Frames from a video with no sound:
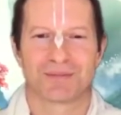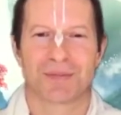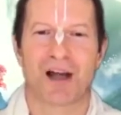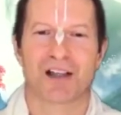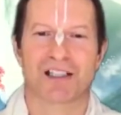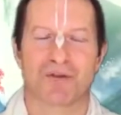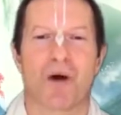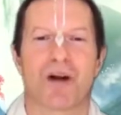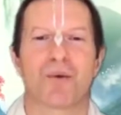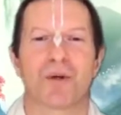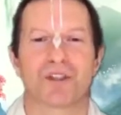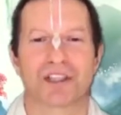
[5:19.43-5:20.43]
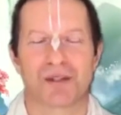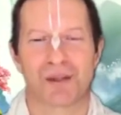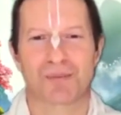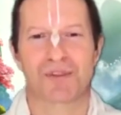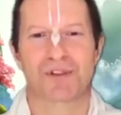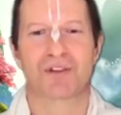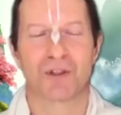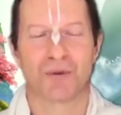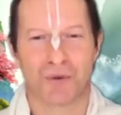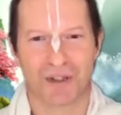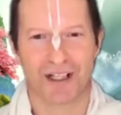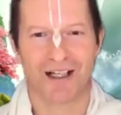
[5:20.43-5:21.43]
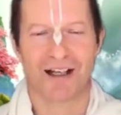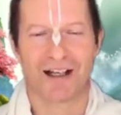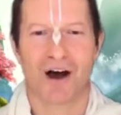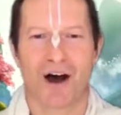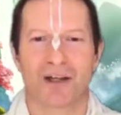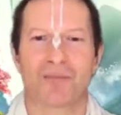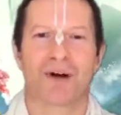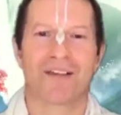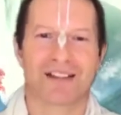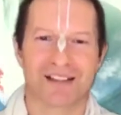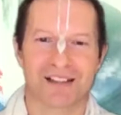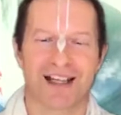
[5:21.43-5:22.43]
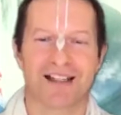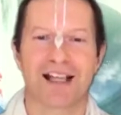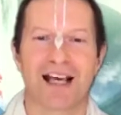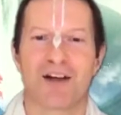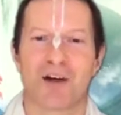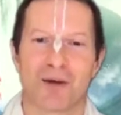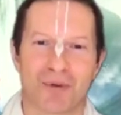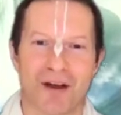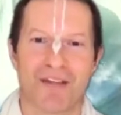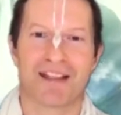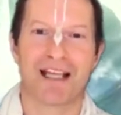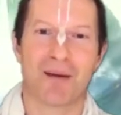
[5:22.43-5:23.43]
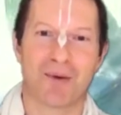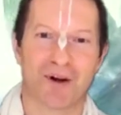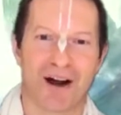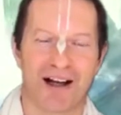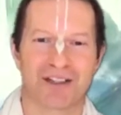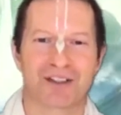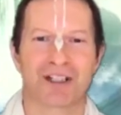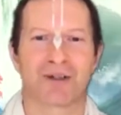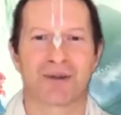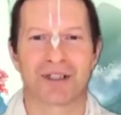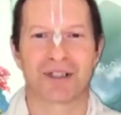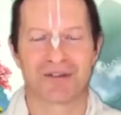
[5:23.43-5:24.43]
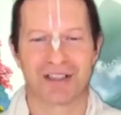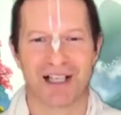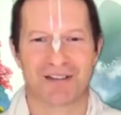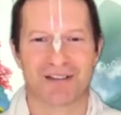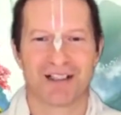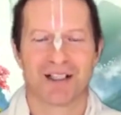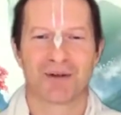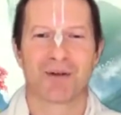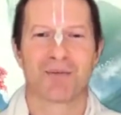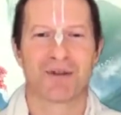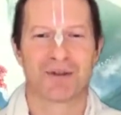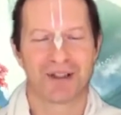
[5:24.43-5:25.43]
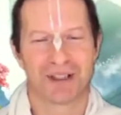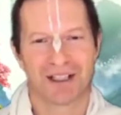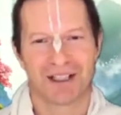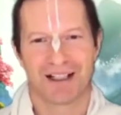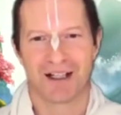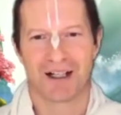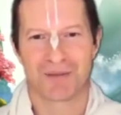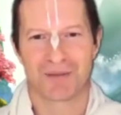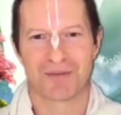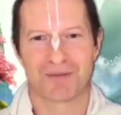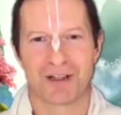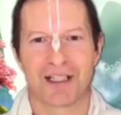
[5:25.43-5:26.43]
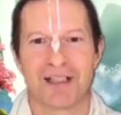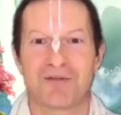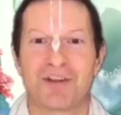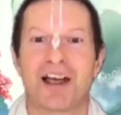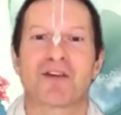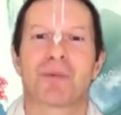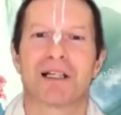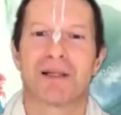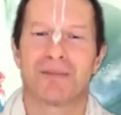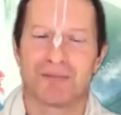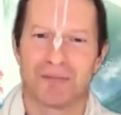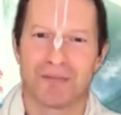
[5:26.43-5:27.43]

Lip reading: Because if one worships Jamuna on Brother's Day, then her brother Yamaraj, the Lord of Death, will be very favorably